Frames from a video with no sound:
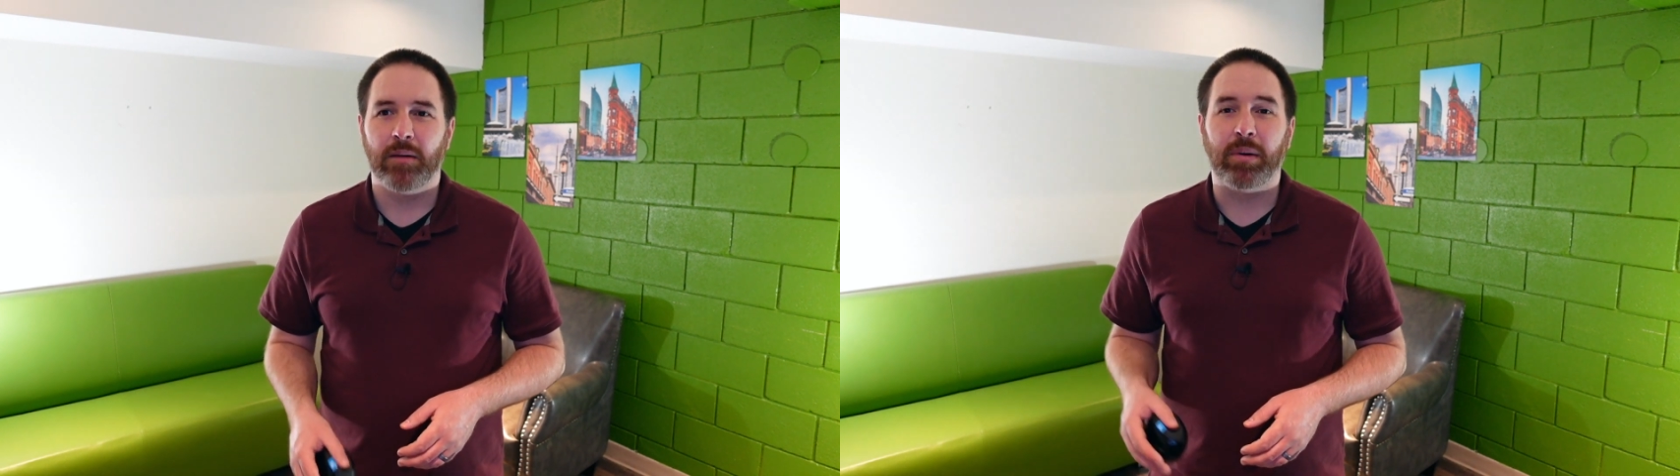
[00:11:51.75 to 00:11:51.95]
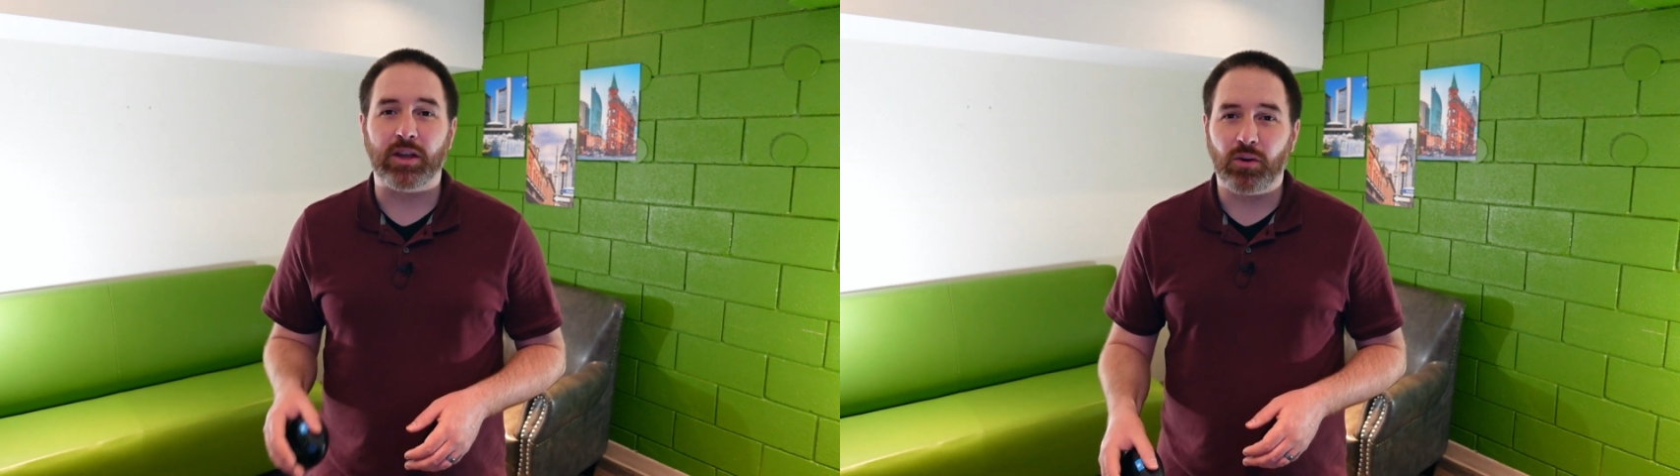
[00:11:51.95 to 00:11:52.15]

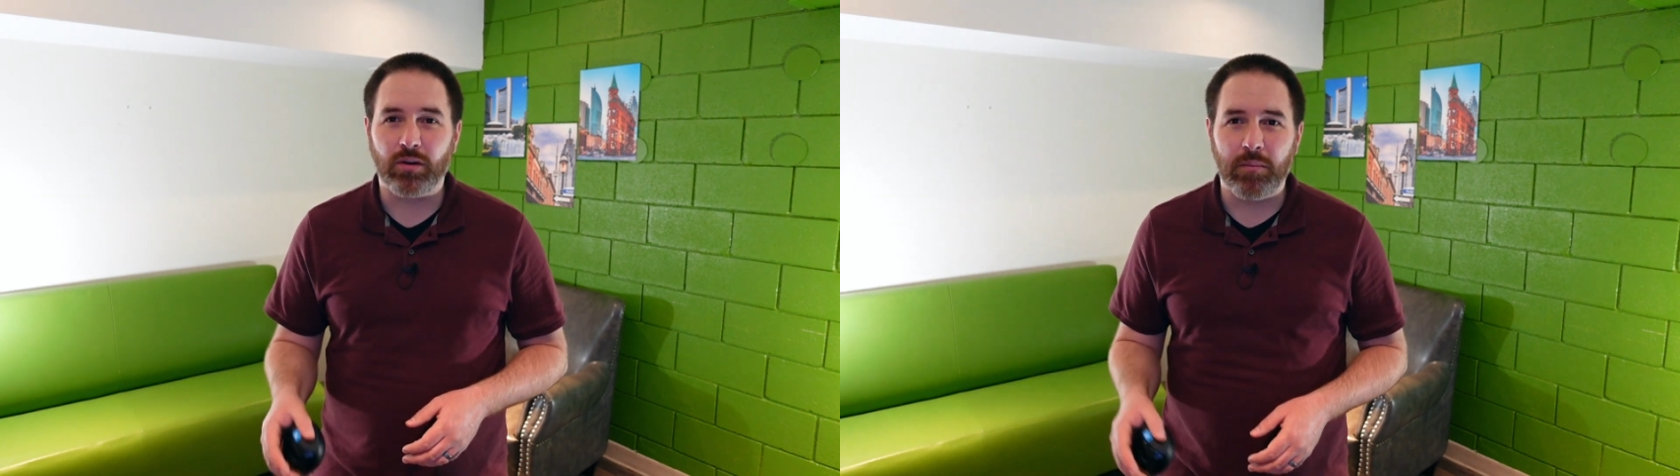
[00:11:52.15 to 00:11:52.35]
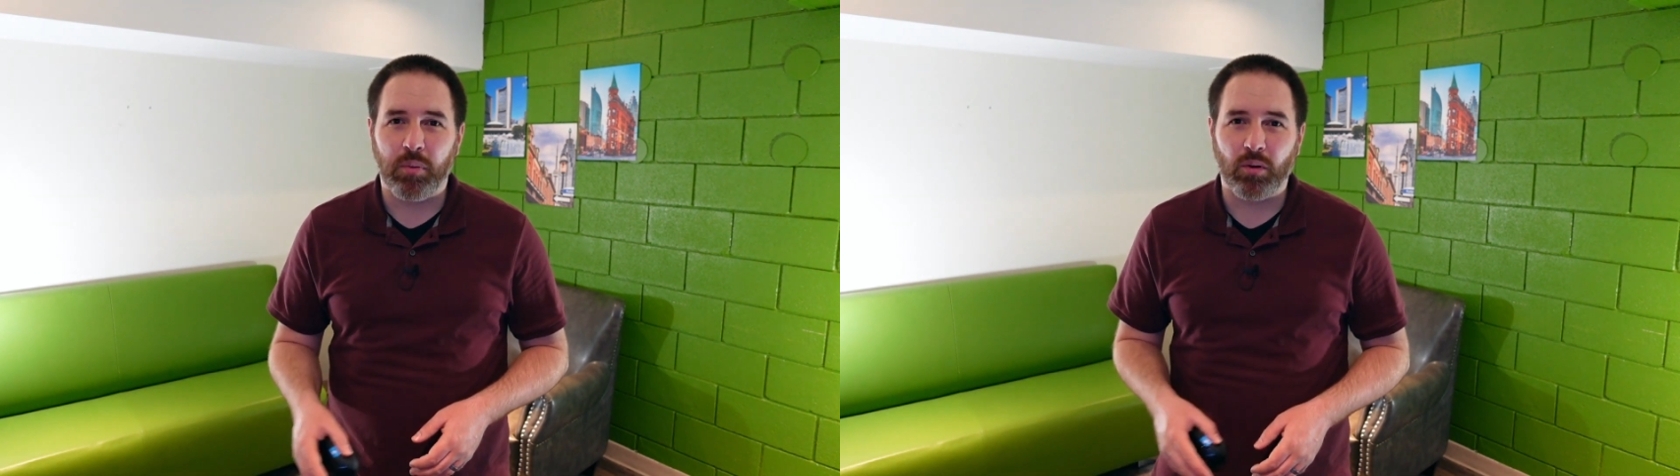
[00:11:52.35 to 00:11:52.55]
but
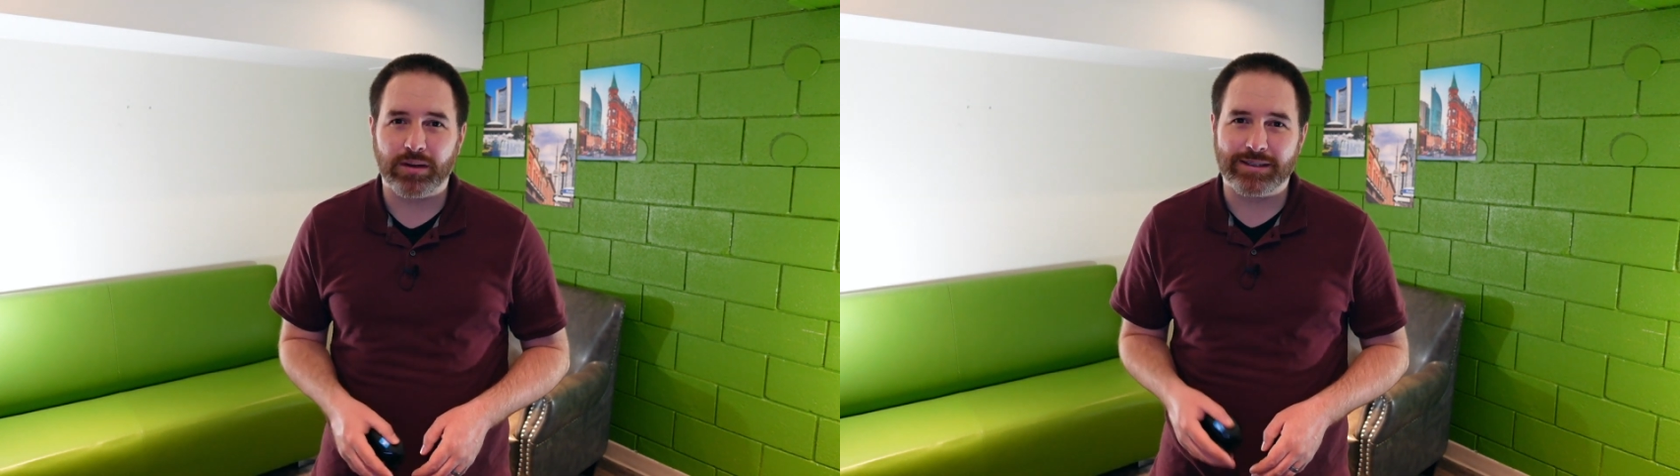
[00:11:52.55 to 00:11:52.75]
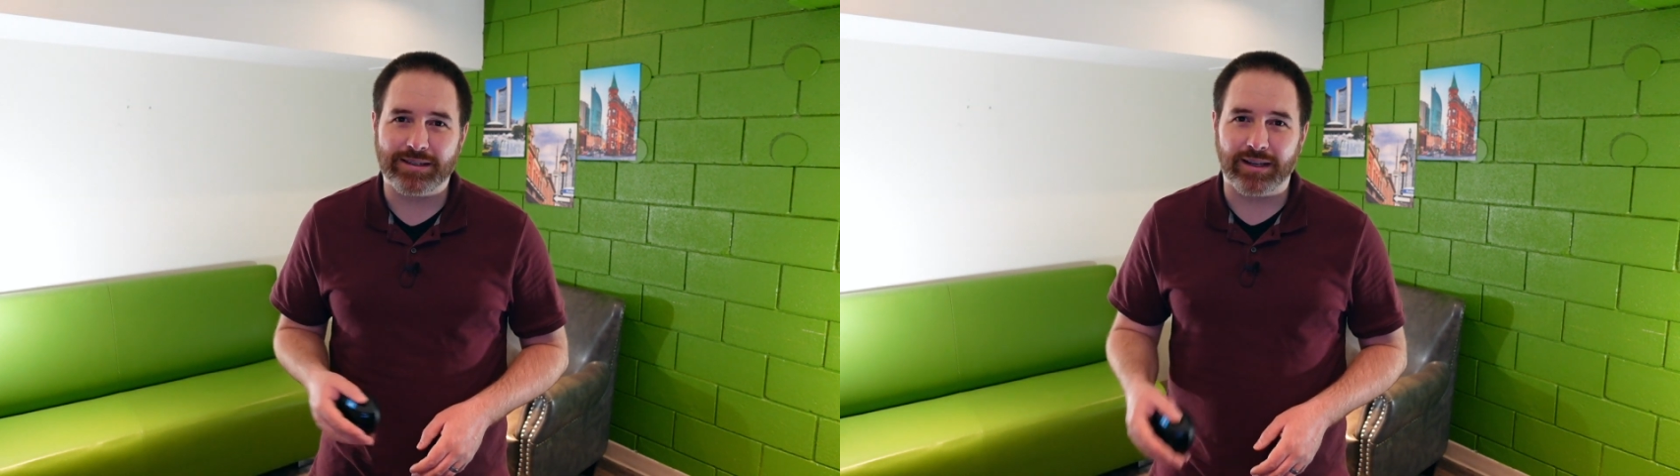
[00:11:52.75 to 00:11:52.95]
you're
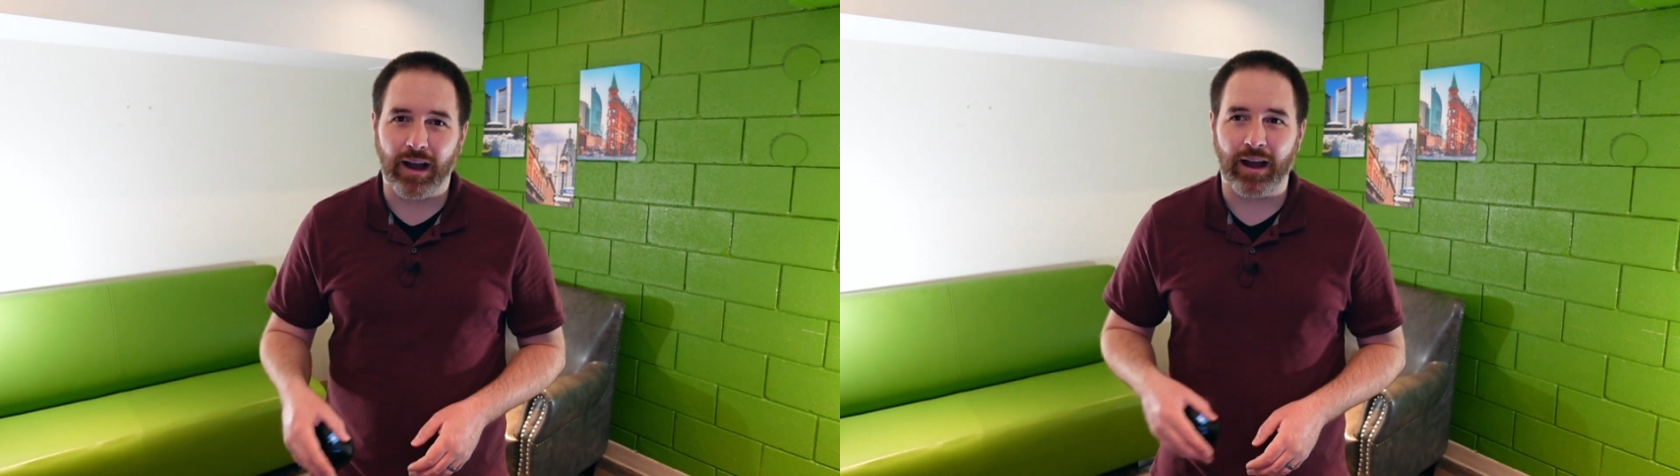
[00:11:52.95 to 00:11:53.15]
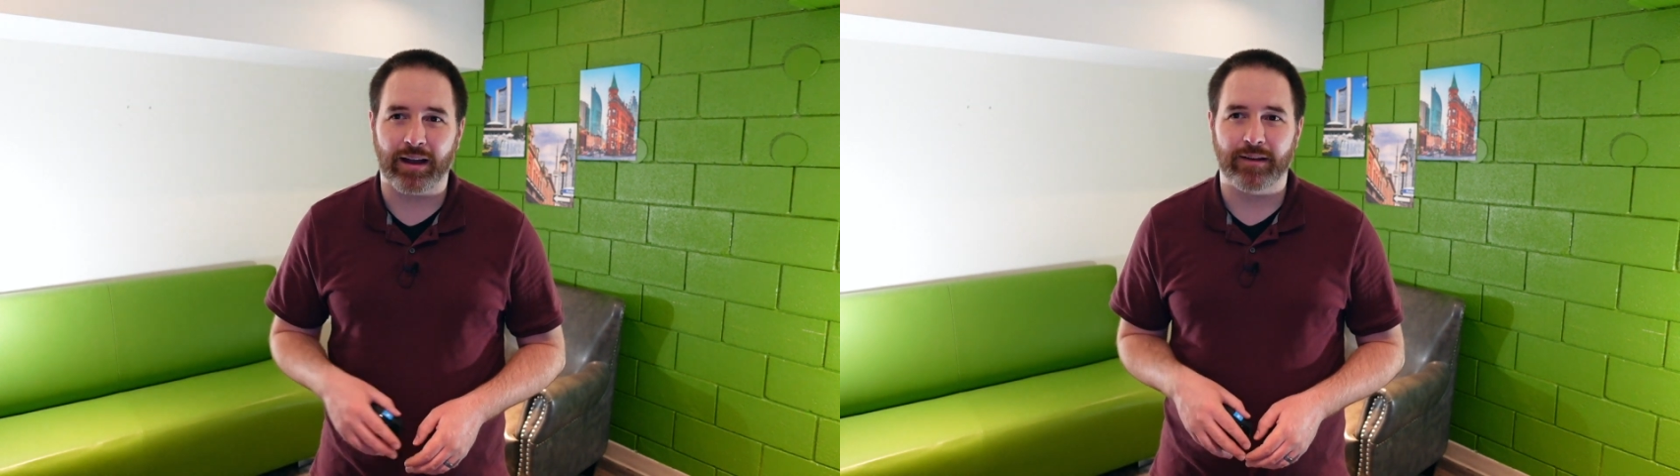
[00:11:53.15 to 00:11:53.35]
important to
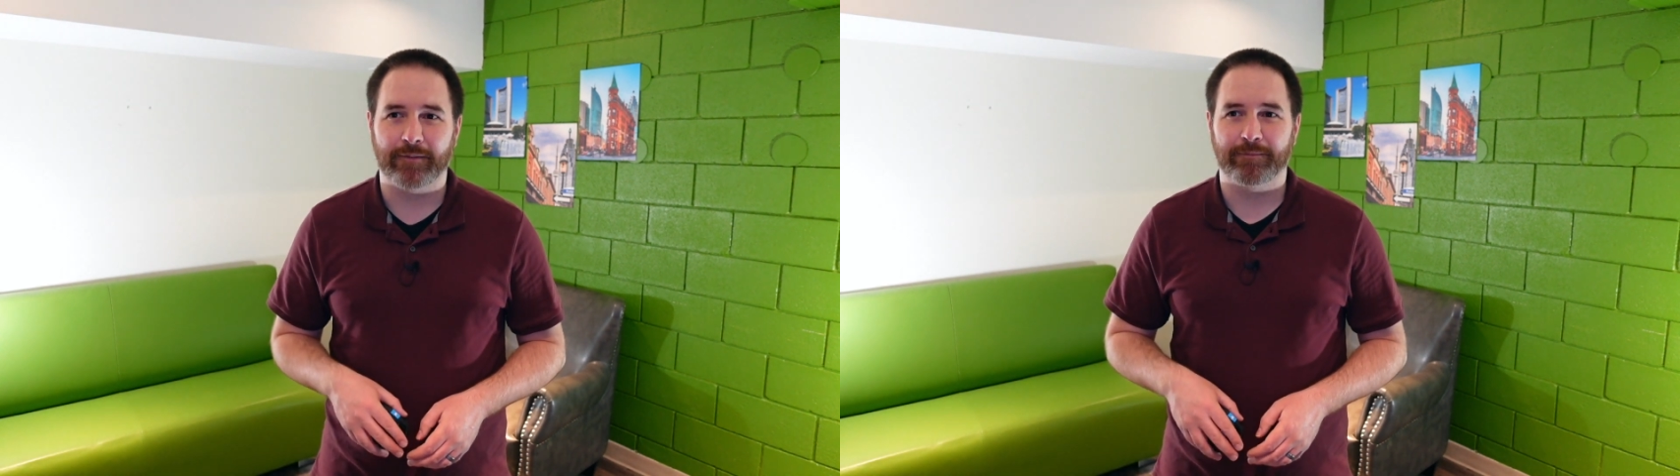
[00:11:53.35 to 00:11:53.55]
God.